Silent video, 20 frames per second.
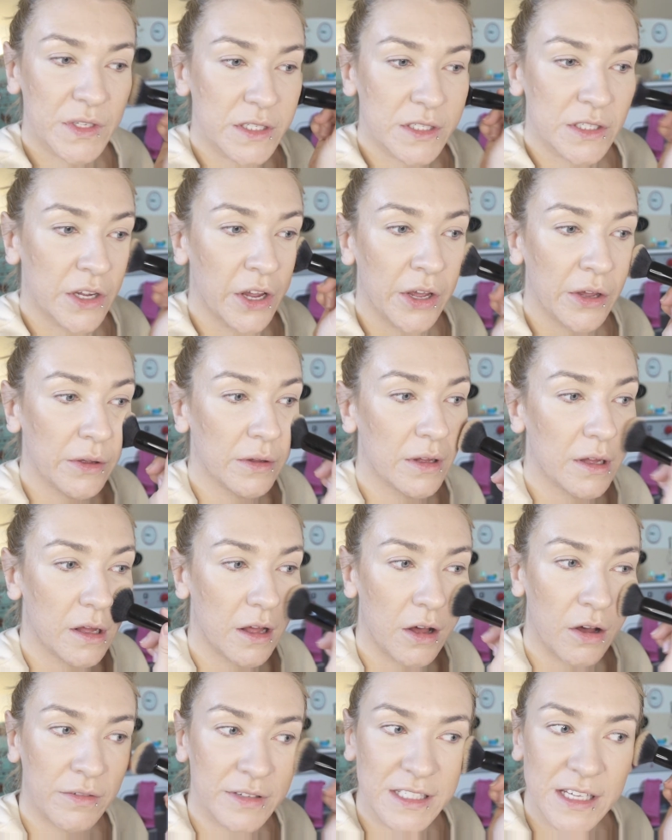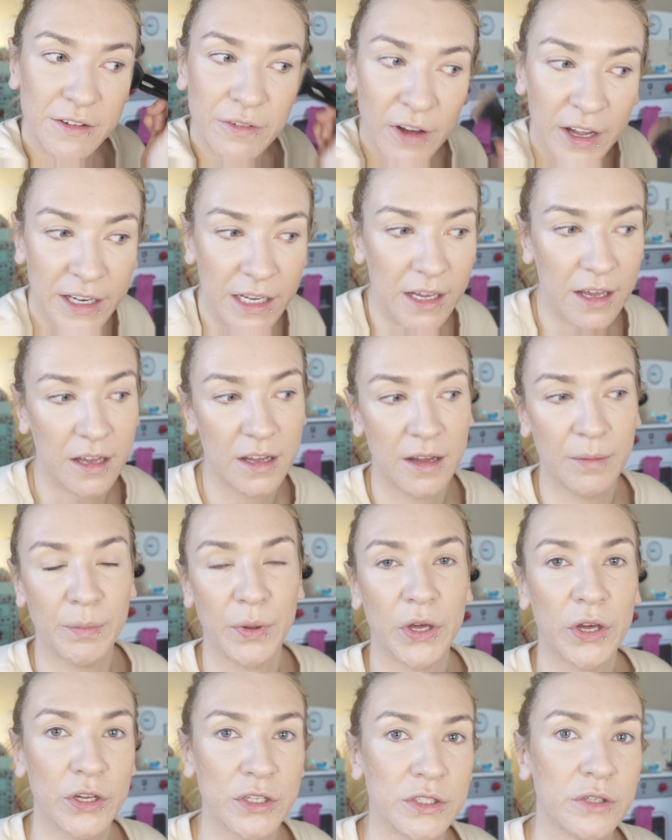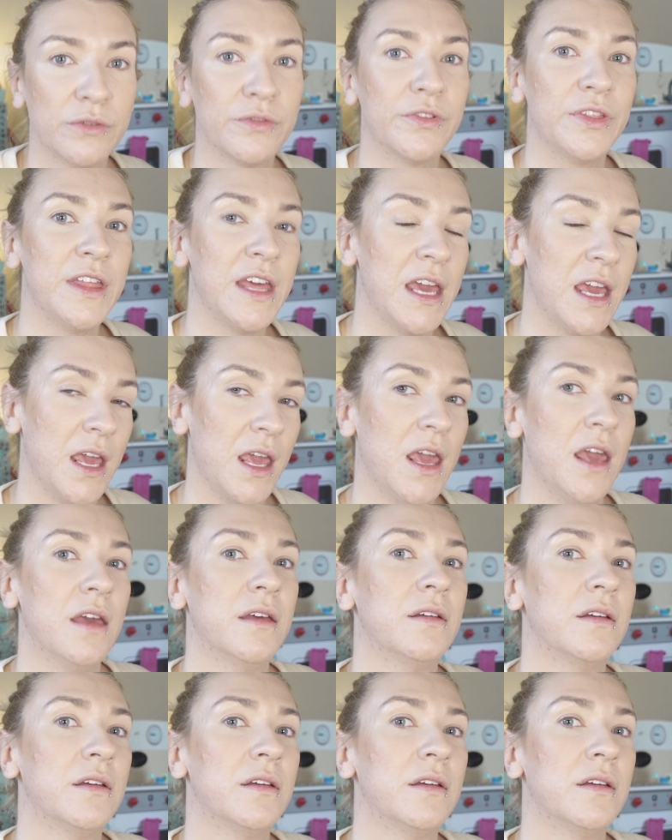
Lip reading: So obviously finding her because of the